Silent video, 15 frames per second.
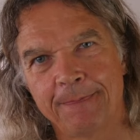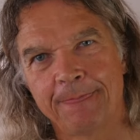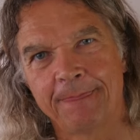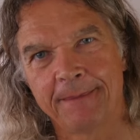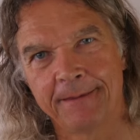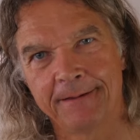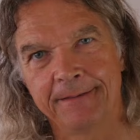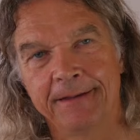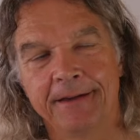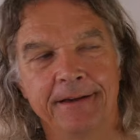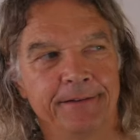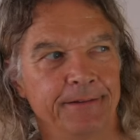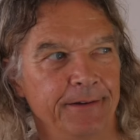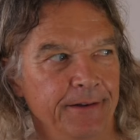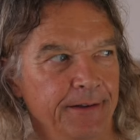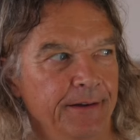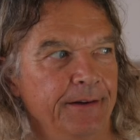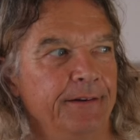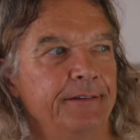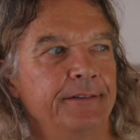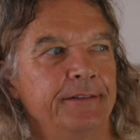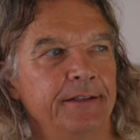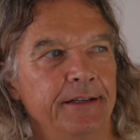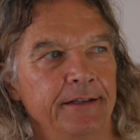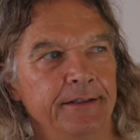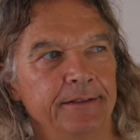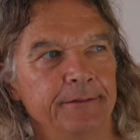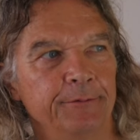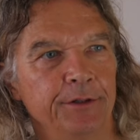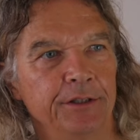here, the actually. Guys are here,
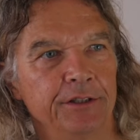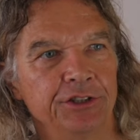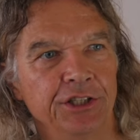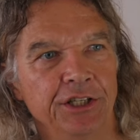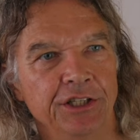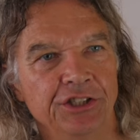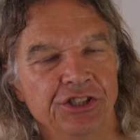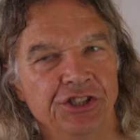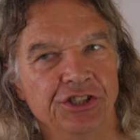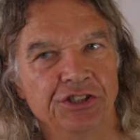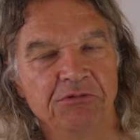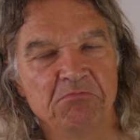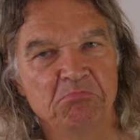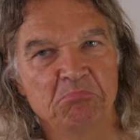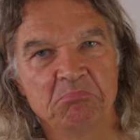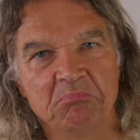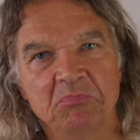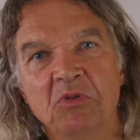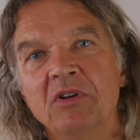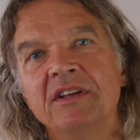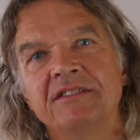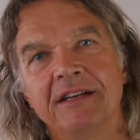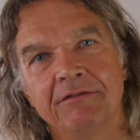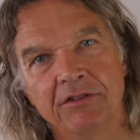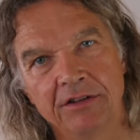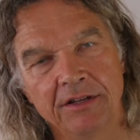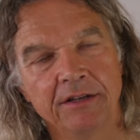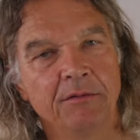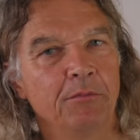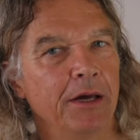and we are changing more or less
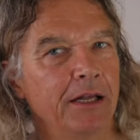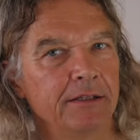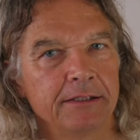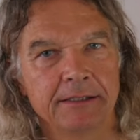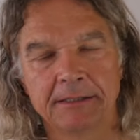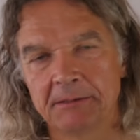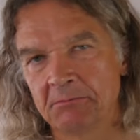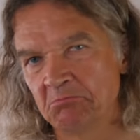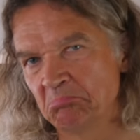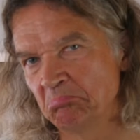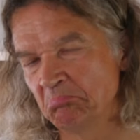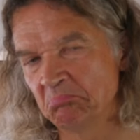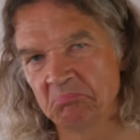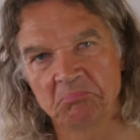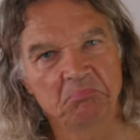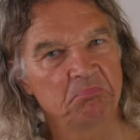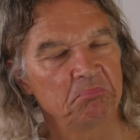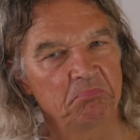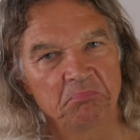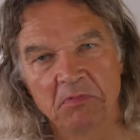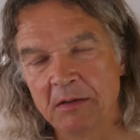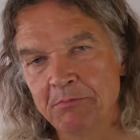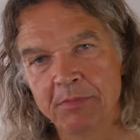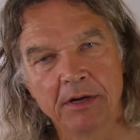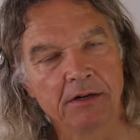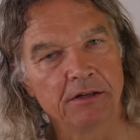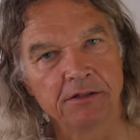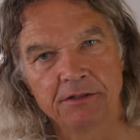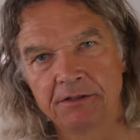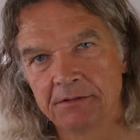everything, belts,
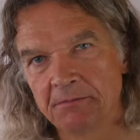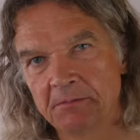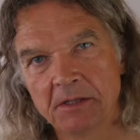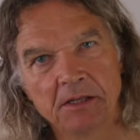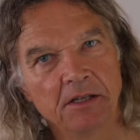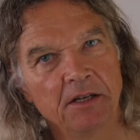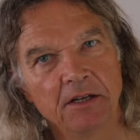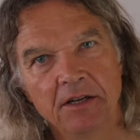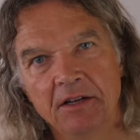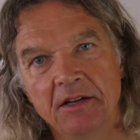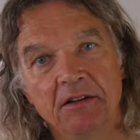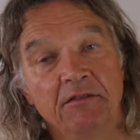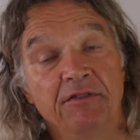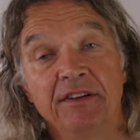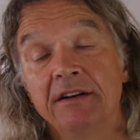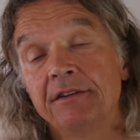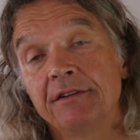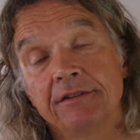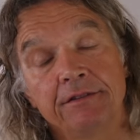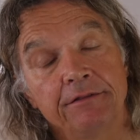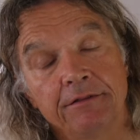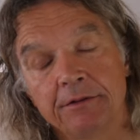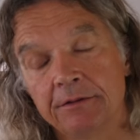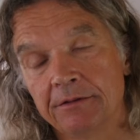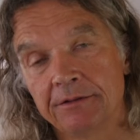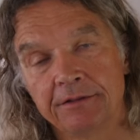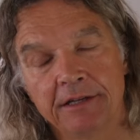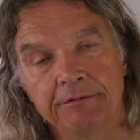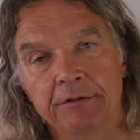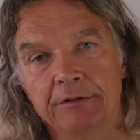impellers, filters, of
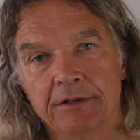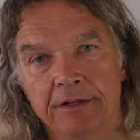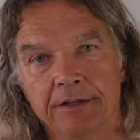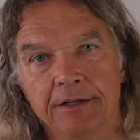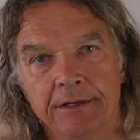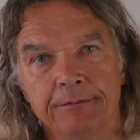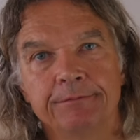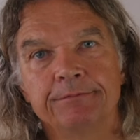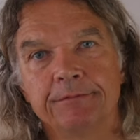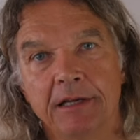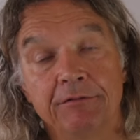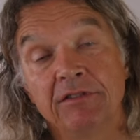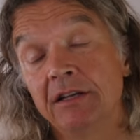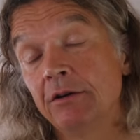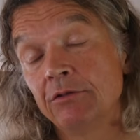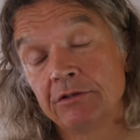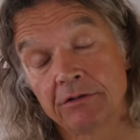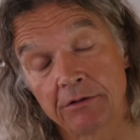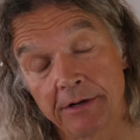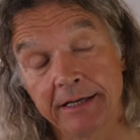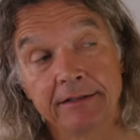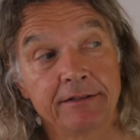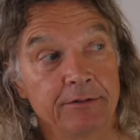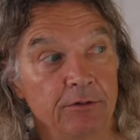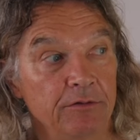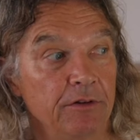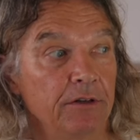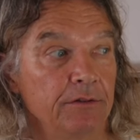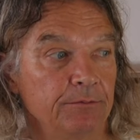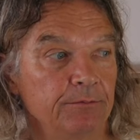course. Everything looks great so
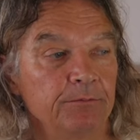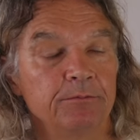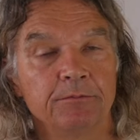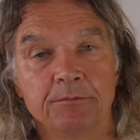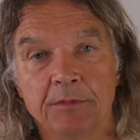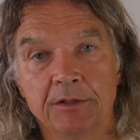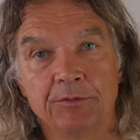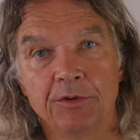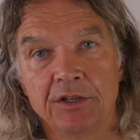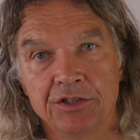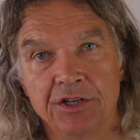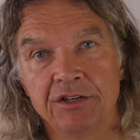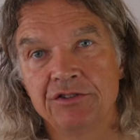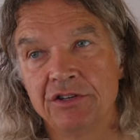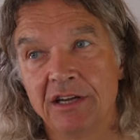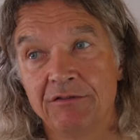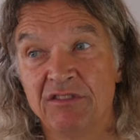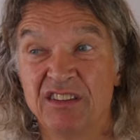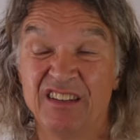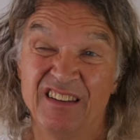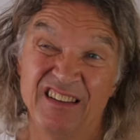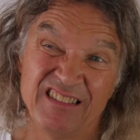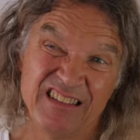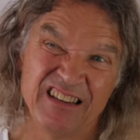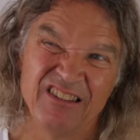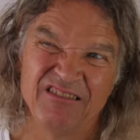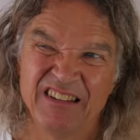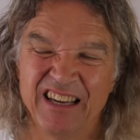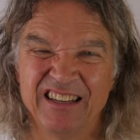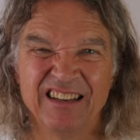far. We are changing everything. It's
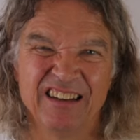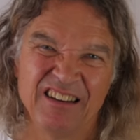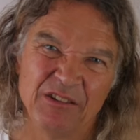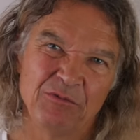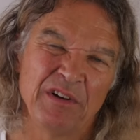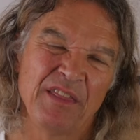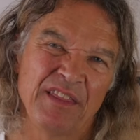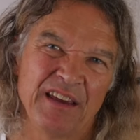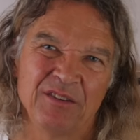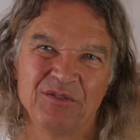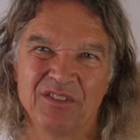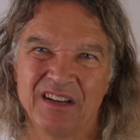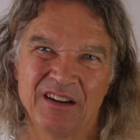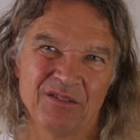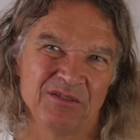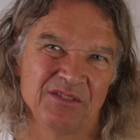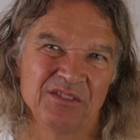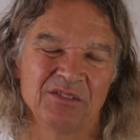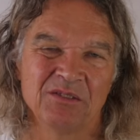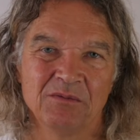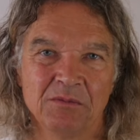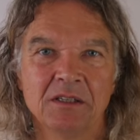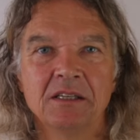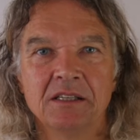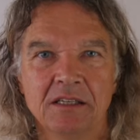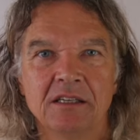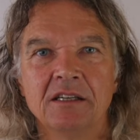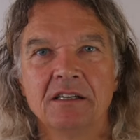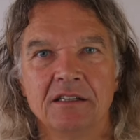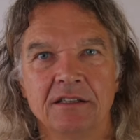now nine hundred, one thousand hours, so
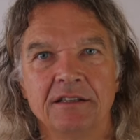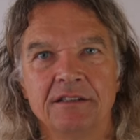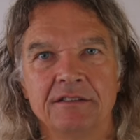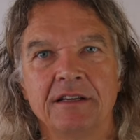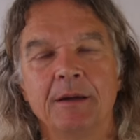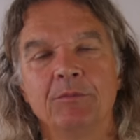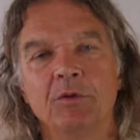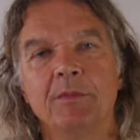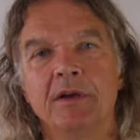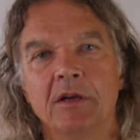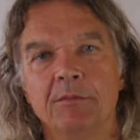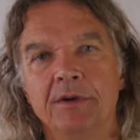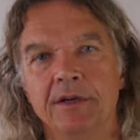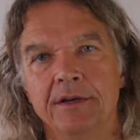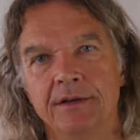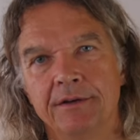it's time to make a big